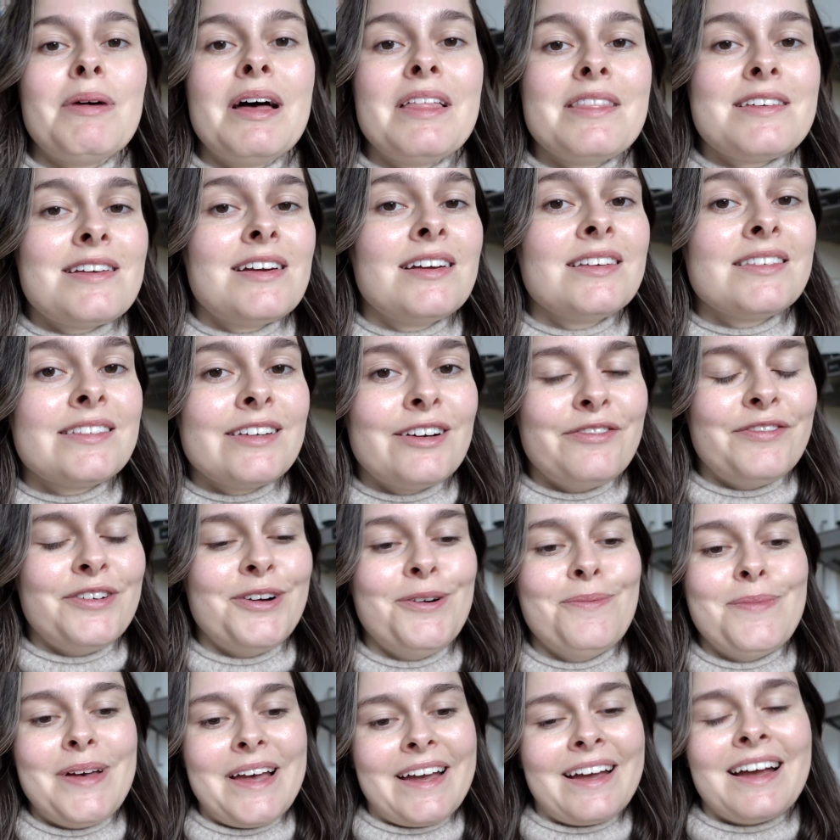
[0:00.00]
And then I start
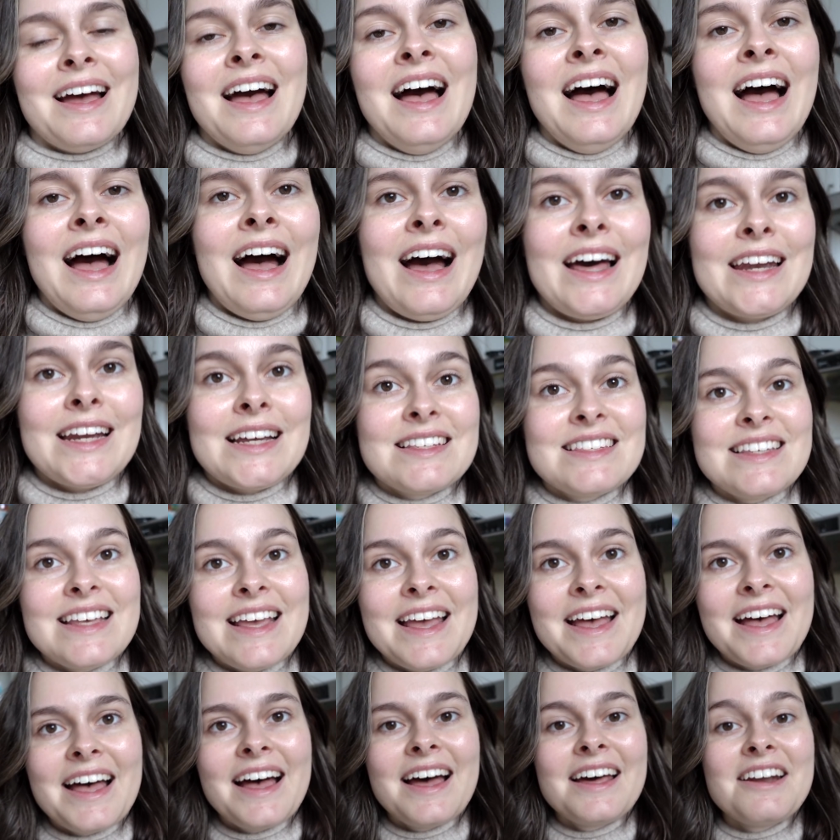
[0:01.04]
filming and I see
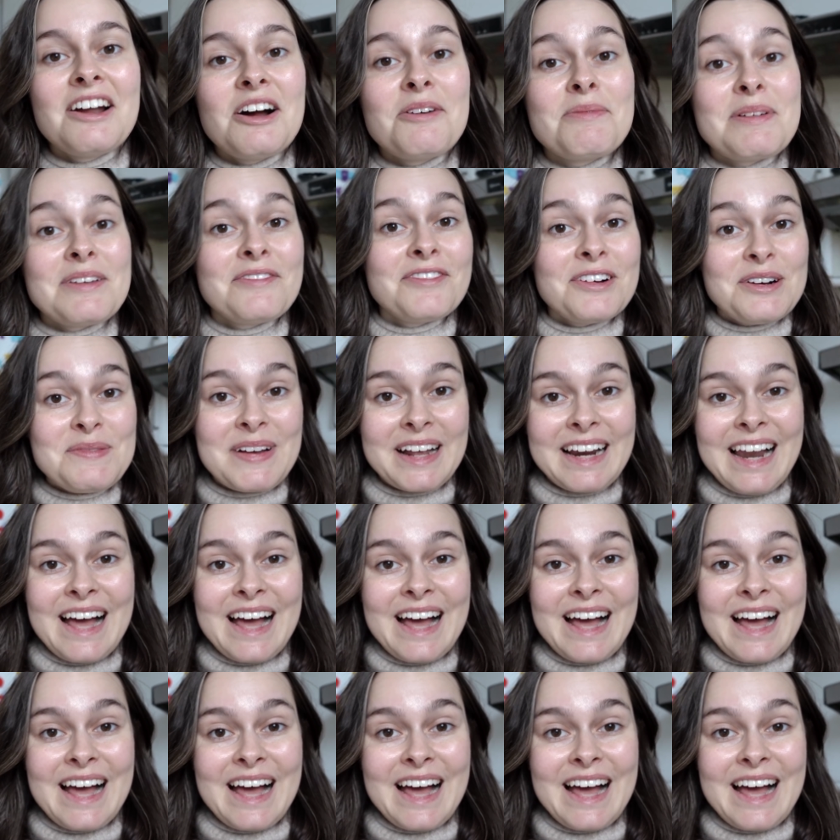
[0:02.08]
it and I'll be filming